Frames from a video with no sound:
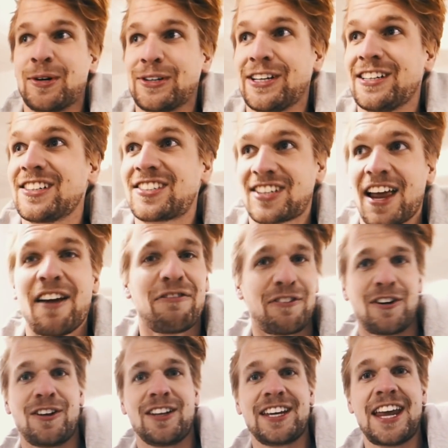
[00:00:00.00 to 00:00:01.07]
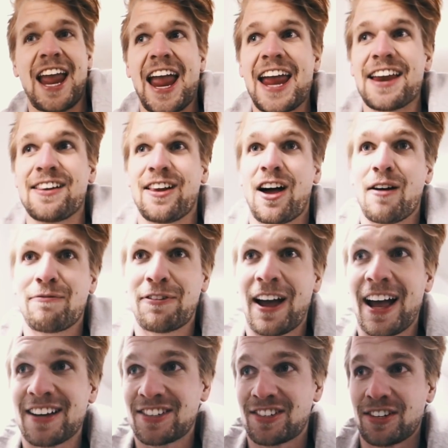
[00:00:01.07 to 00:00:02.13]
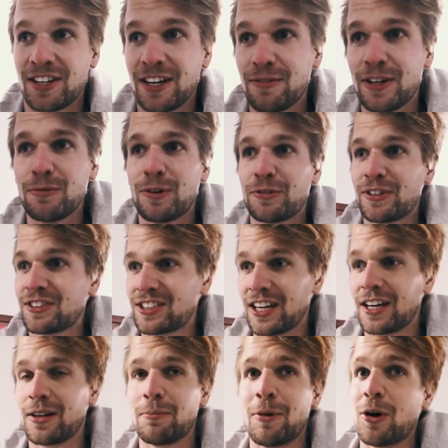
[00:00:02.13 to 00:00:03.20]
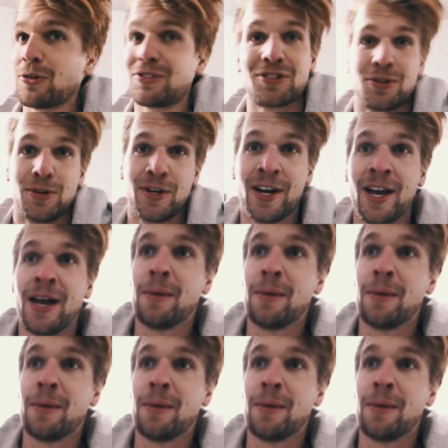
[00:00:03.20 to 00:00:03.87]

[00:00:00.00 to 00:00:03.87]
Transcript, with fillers: mode and it's definitely a lot faster, even with the single motor.